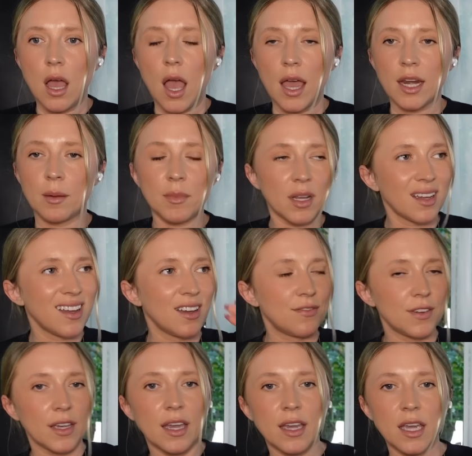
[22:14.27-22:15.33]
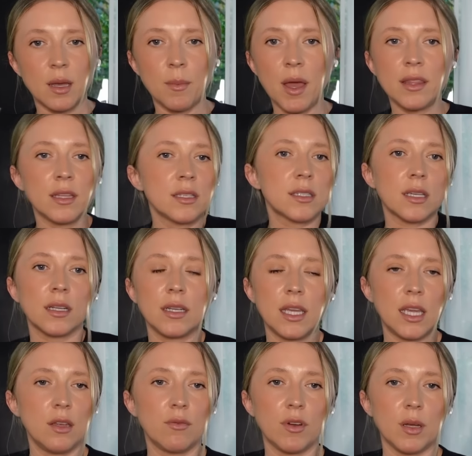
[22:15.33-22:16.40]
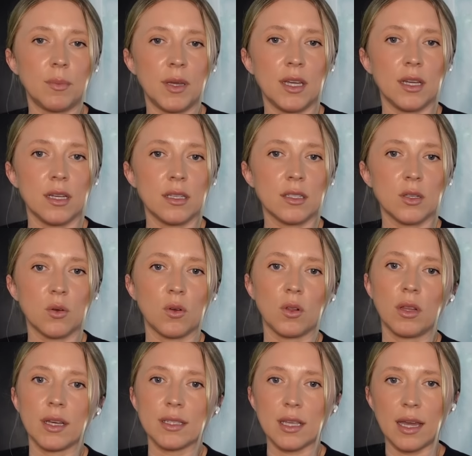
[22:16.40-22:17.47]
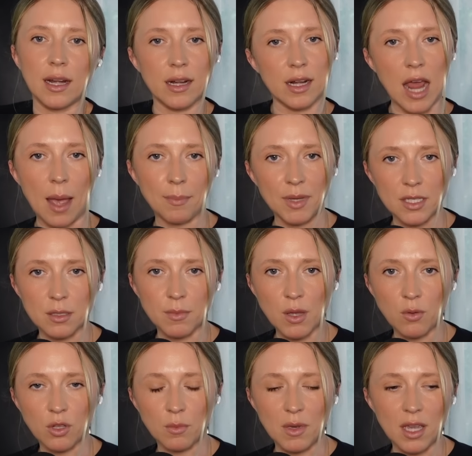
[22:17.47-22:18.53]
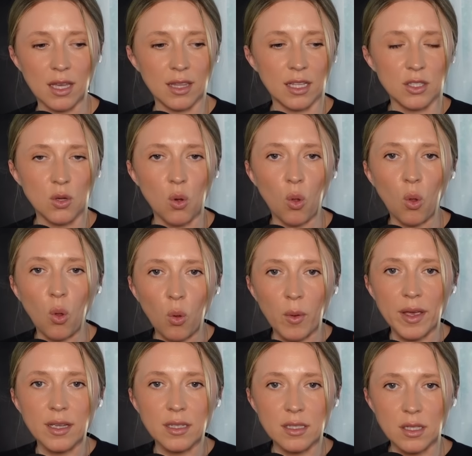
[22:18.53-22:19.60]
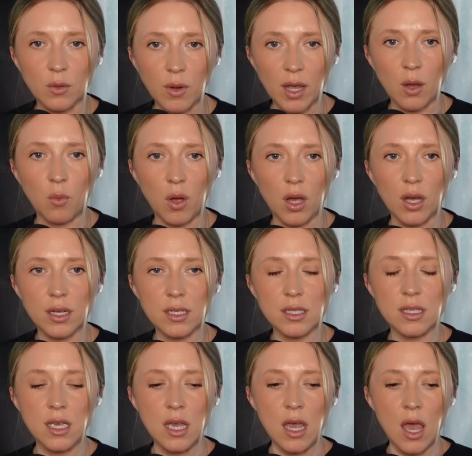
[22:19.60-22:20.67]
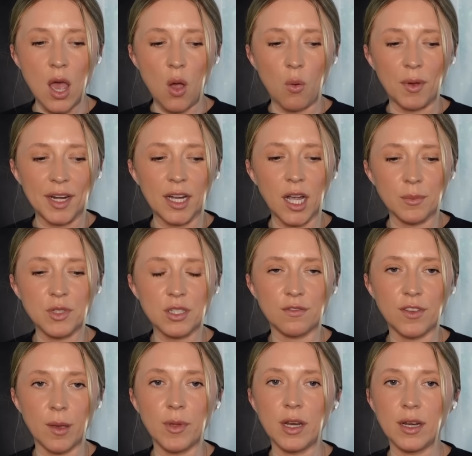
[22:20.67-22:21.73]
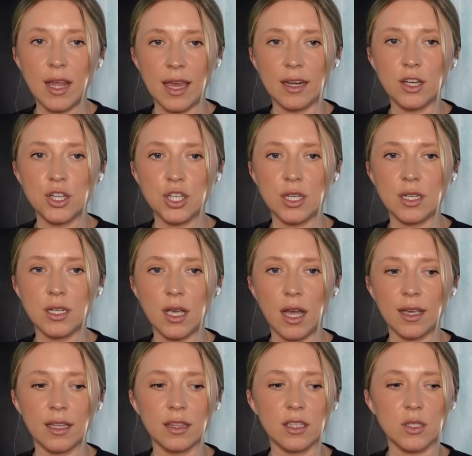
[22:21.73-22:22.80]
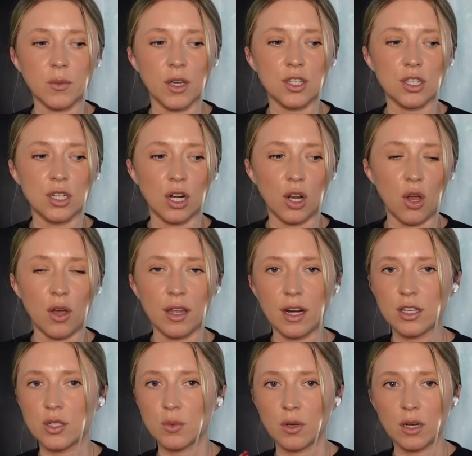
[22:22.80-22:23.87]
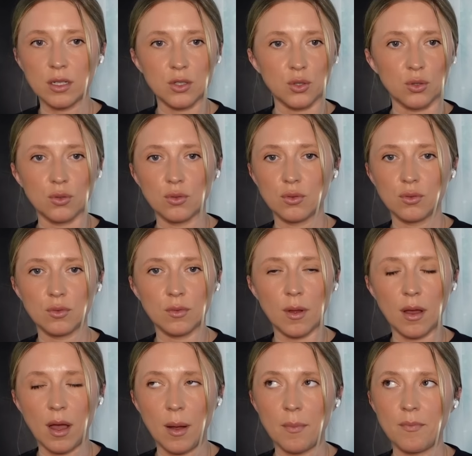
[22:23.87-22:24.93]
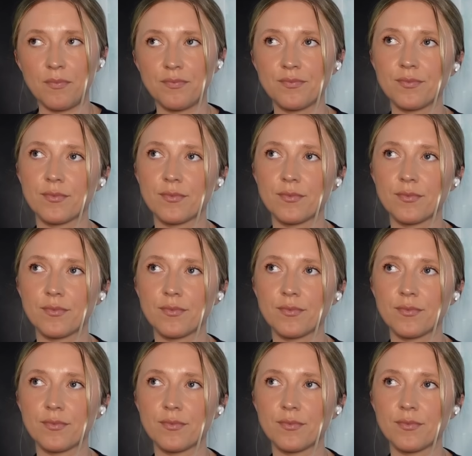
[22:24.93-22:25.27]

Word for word: and I'm like, ah, forget him. And then suddenly he reappears all excited and happy to be with me. And that's always the way it works when it comes to feminine energy, I get this question a lot, and I just wanted to um,